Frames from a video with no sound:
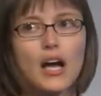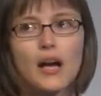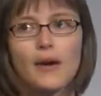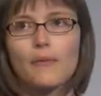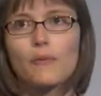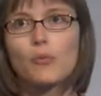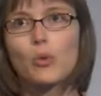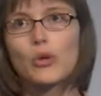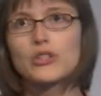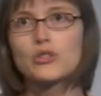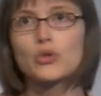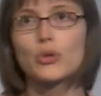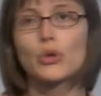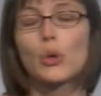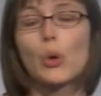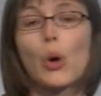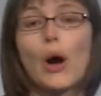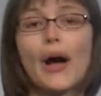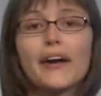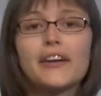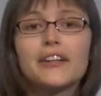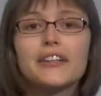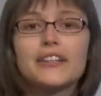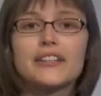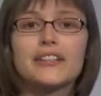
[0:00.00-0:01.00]
what's
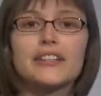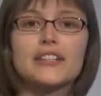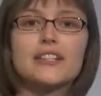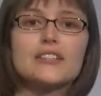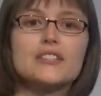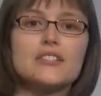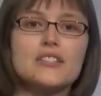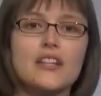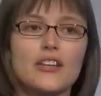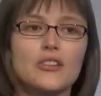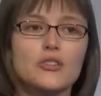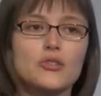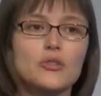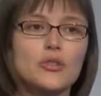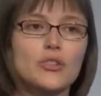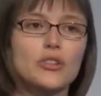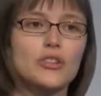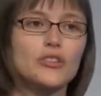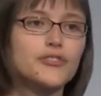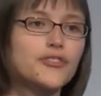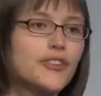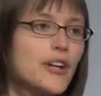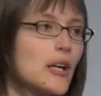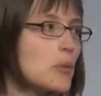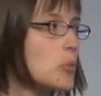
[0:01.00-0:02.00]
required in an industrial
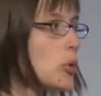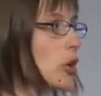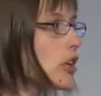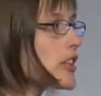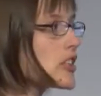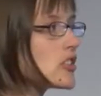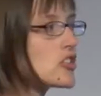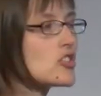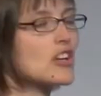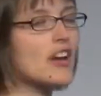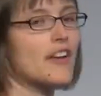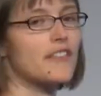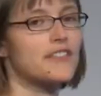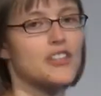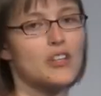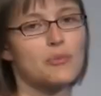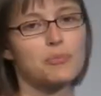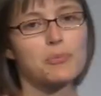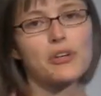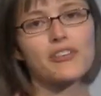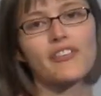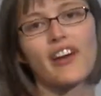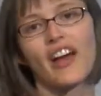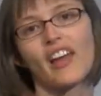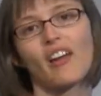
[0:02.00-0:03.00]
framework is you have to
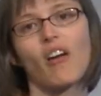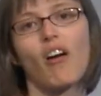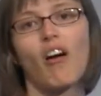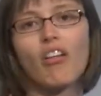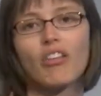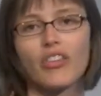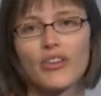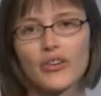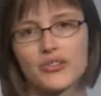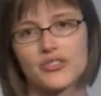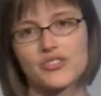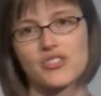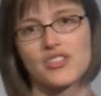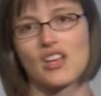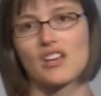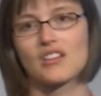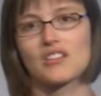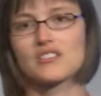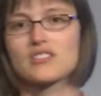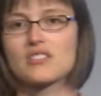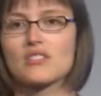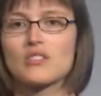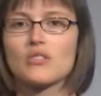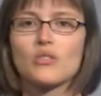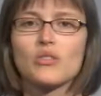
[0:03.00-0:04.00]
provide all those
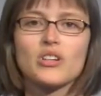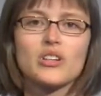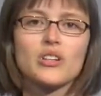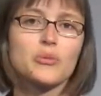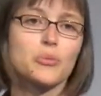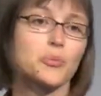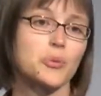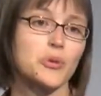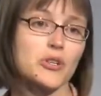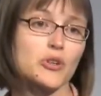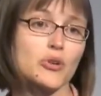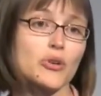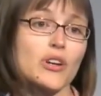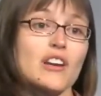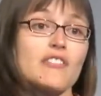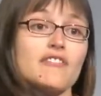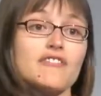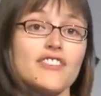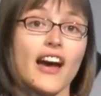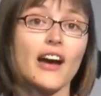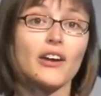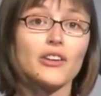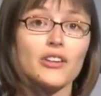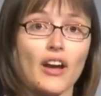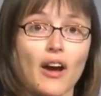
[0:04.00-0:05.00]
things in order to create
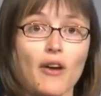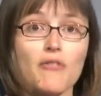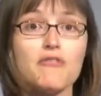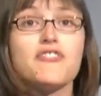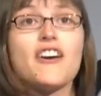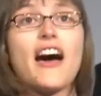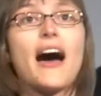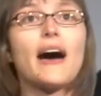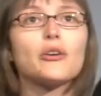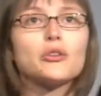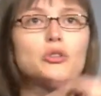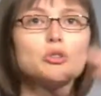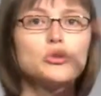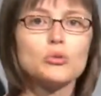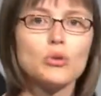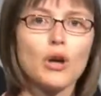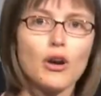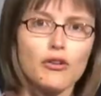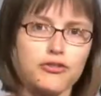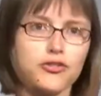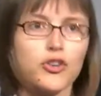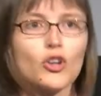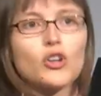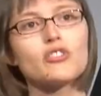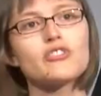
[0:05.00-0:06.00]
a
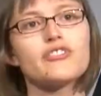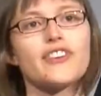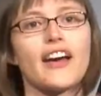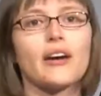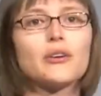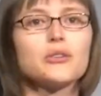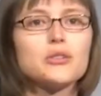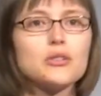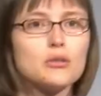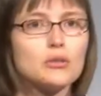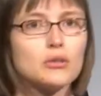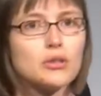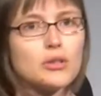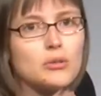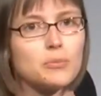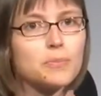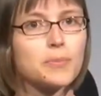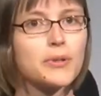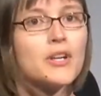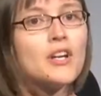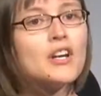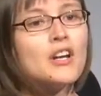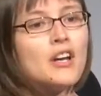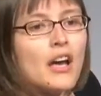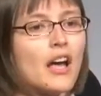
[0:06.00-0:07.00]
full value loop.
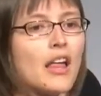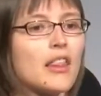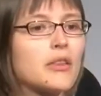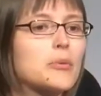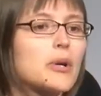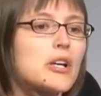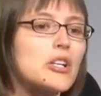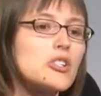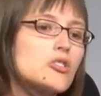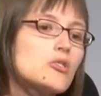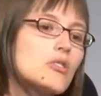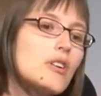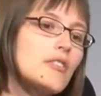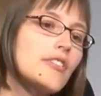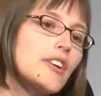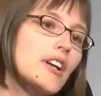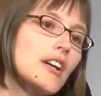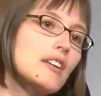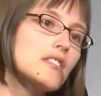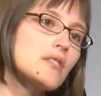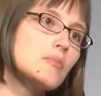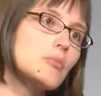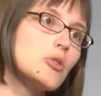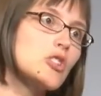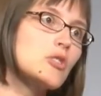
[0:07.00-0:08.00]
Otherwise, you have
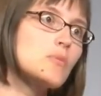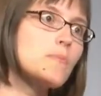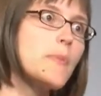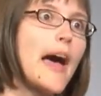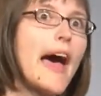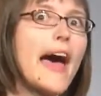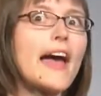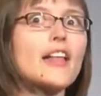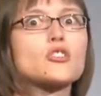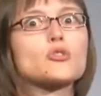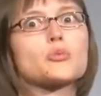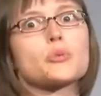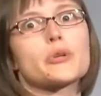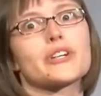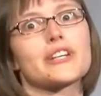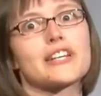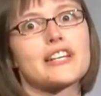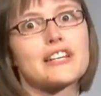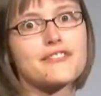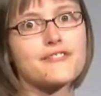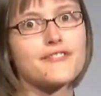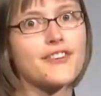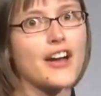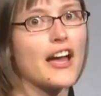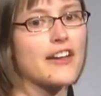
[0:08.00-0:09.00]
customers
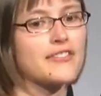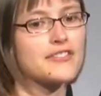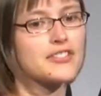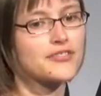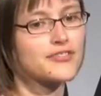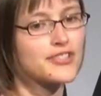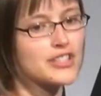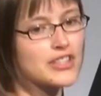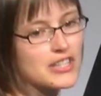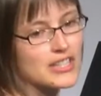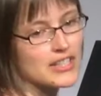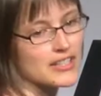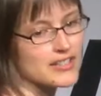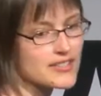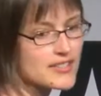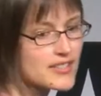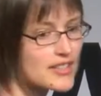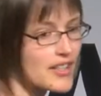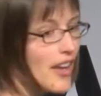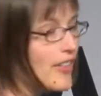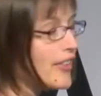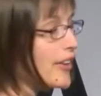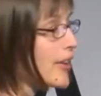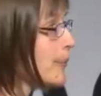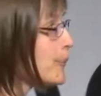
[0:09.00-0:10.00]
patchworking 5 different things
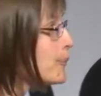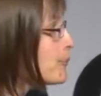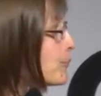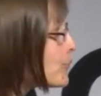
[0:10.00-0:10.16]
together.